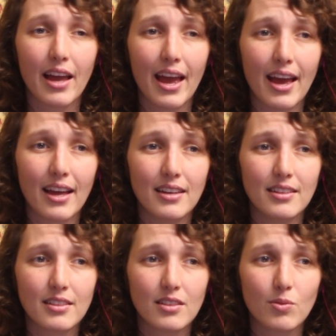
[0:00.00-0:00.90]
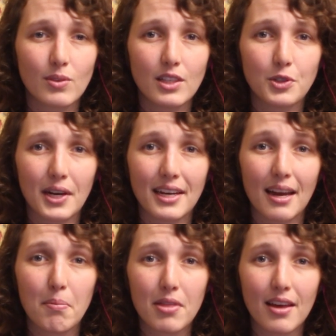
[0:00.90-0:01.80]
and really try to
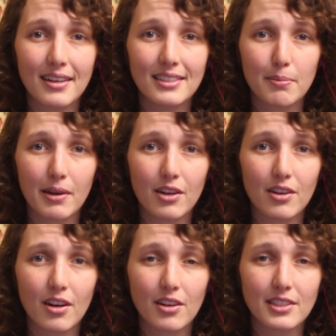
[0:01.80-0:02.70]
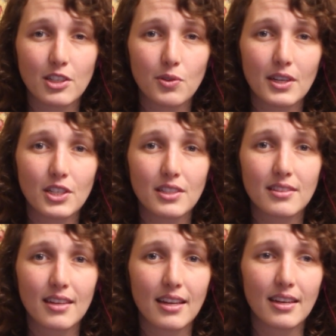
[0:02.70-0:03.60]
empathize about our
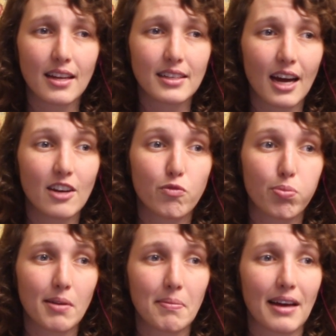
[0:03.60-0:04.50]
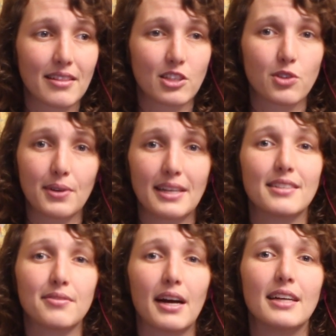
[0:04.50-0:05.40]
situations and kind of bring back this great
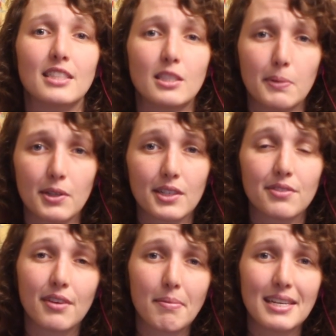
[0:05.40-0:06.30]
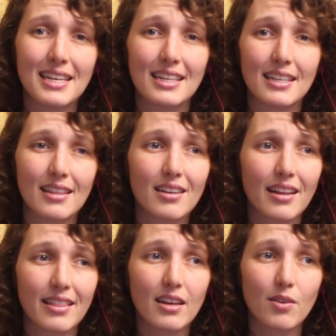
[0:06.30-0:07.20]
divine spirit of femininity that I
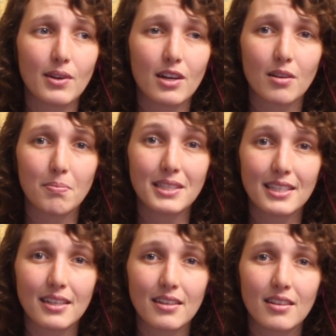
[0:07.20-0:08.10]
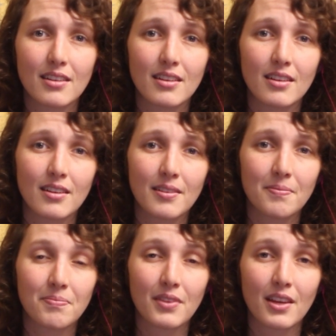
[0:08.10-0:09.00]
think we are missing.
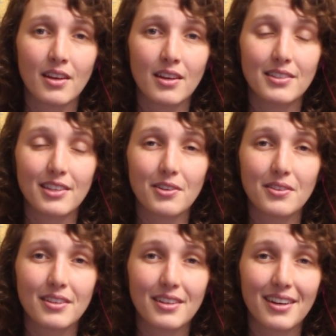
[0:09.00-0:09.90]
So,